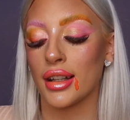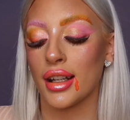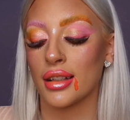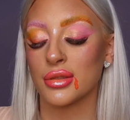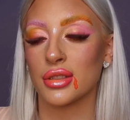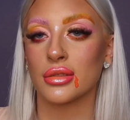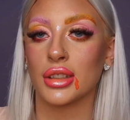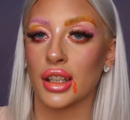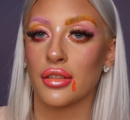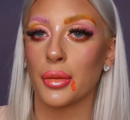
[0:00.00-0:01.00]
then I'm just going to
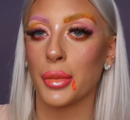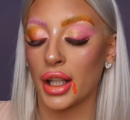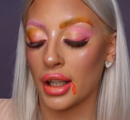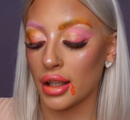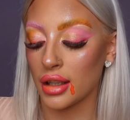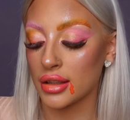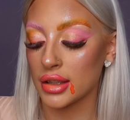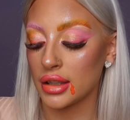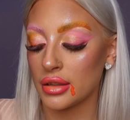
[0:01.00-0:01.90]
look like I've got pink eye, so